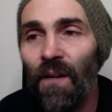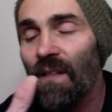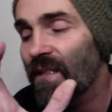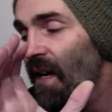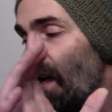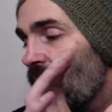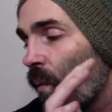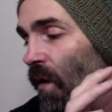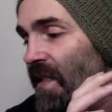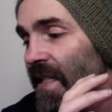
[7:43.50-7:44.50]
because
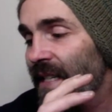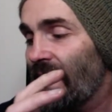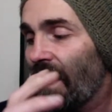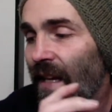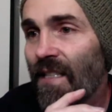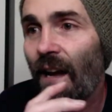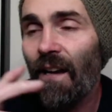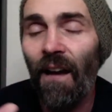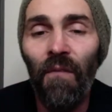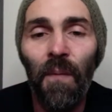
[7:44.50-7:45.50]
what's to say that these
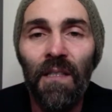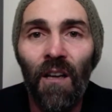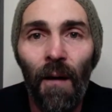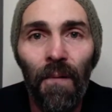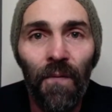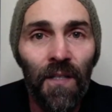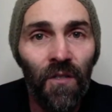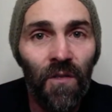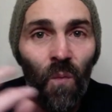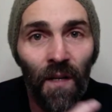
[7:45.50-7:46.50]
aren't government type
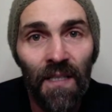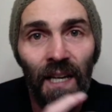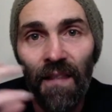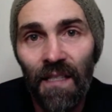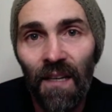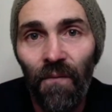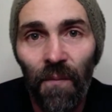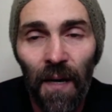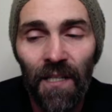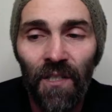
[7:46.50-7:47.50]
officials wanting to get this
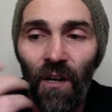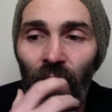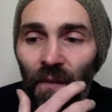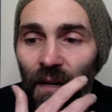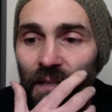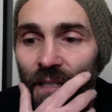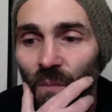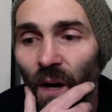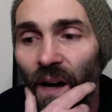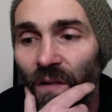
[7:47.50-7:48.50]
information off us as
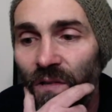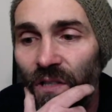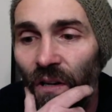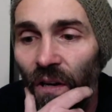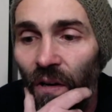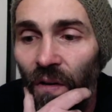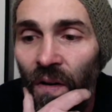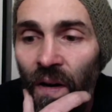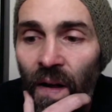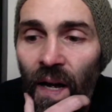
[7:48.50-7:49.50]
well? So
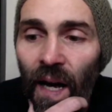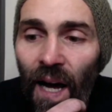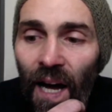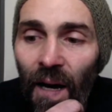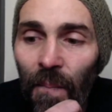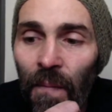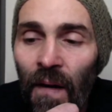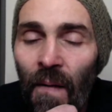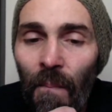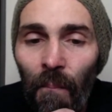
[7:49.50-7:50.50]

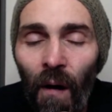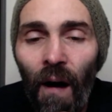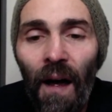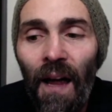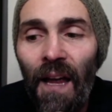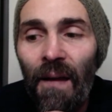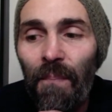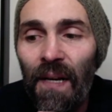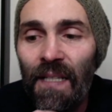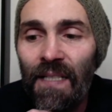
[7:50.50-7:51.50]
my
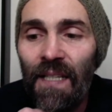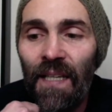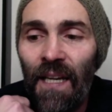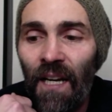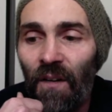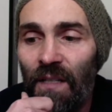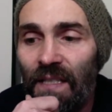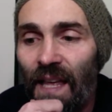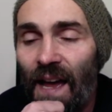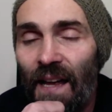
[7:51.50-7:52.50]
biggest thing here
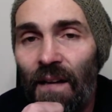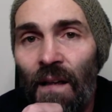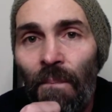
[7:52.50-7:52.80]
is that